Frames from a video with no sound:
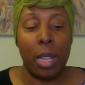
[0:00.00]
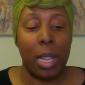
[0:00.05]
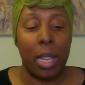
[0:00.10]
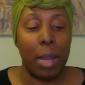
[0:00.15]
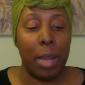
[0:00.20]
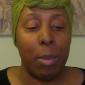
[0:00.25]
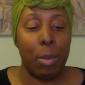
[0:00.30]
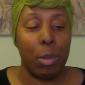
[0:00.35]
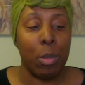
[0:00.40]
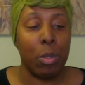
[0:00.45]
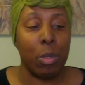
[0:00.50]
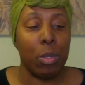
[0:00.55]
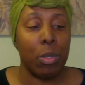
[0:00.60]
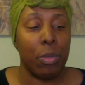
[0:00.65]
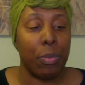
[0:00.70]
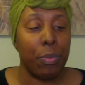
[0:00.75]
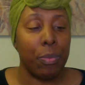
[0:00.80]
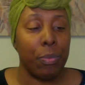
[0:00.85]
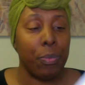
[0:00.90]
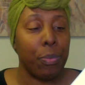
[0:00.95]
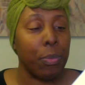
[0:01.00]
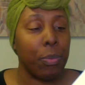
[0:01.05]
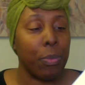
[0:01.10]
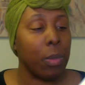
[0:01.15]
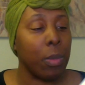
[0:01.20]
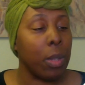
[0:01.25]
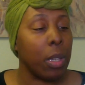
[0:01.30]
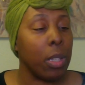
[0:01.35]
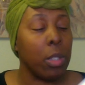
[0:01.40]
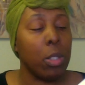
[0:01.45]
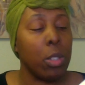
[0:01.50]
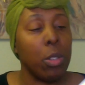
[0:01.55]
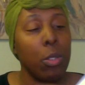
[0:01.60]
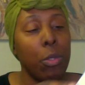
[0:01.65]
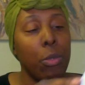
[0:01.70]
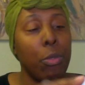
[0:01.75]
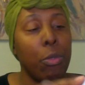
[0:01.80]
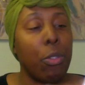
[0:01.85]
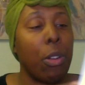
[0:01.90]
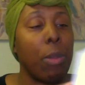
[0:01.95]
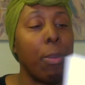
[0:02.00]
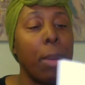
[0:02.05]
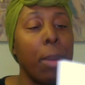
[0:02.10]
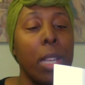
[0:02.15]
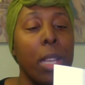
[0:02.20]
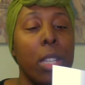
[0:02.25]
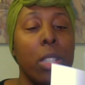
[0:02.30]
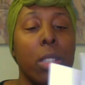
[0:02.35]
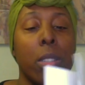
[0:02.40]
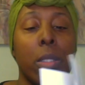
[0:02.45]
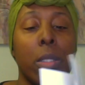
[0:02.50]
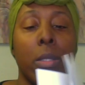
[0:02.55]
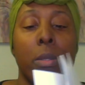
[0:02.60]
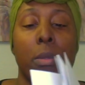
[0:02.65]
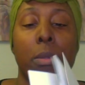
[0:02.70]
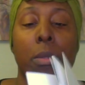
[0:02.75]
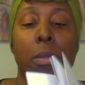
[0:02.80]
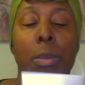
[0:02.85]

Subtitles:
labels, two front pages.